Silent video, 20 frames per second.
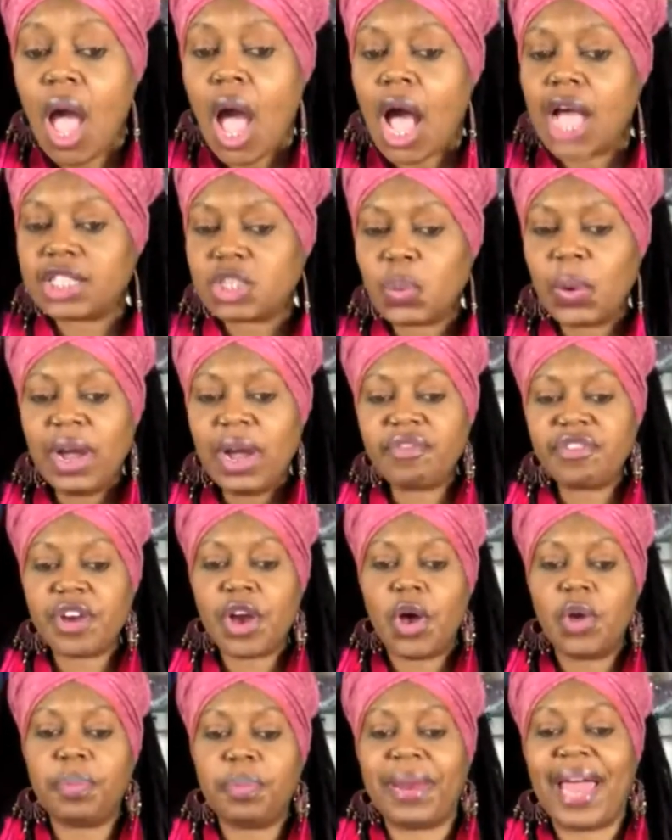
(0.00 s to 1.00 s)
A
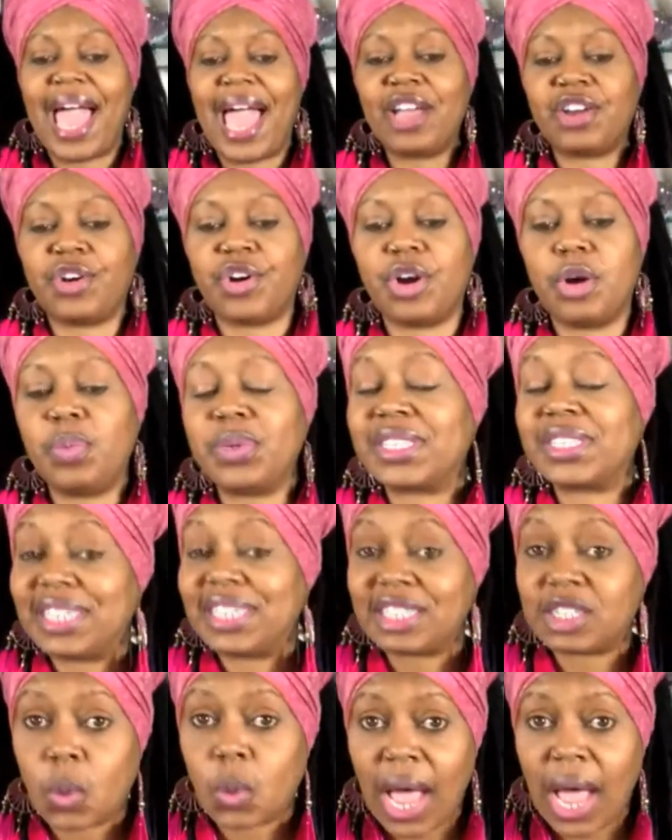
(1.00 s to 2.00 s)
12-year-old black girl was
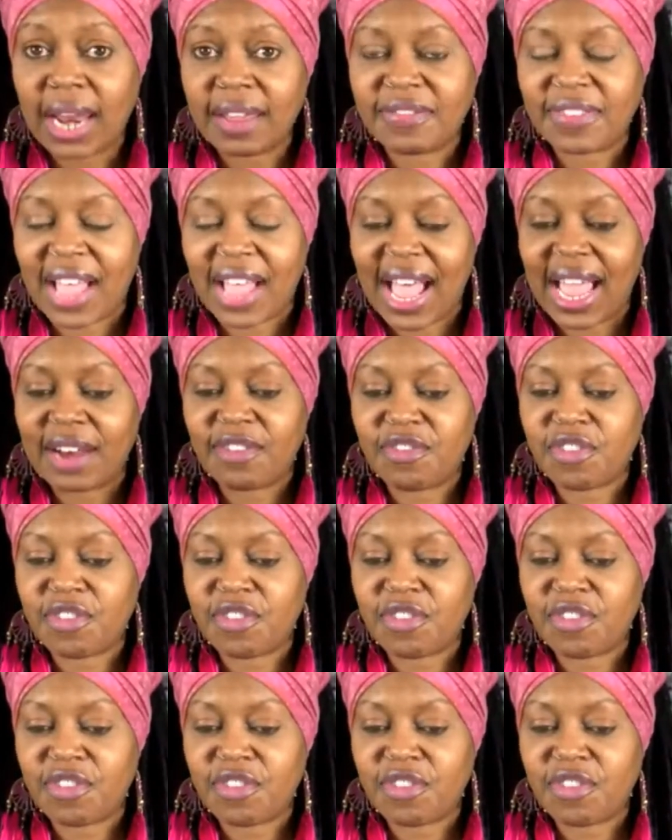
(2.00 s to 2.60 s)
disqualified